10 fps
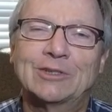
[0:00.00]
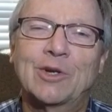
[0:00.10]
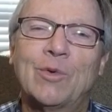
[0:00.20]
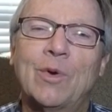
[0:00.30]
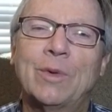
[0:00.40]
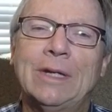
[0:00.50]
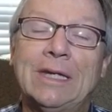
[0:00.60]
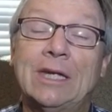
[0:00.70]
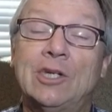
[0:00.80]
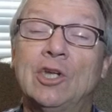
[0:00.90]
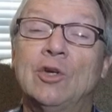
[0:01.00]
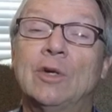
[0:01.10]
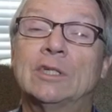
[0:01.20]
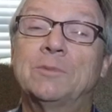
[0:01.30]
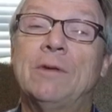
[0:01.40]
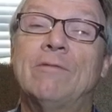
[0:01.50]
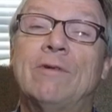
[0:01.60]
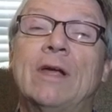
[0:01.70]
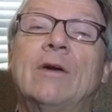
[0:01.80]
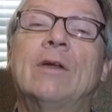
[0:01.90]
So what we need to do is be
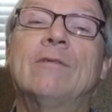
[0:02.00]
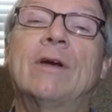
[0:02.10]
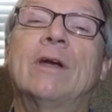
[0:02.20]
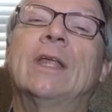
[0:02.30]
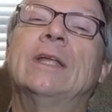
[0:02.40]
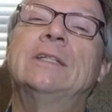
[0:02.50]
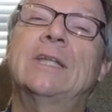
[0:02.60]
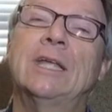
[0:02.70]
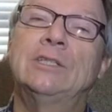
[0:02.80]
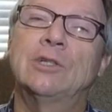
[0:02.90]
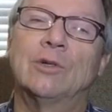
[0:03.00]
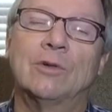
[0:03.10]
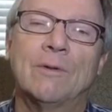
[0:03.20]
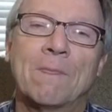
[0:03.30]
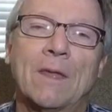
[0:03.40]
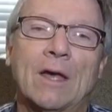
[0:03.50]
very, very intentional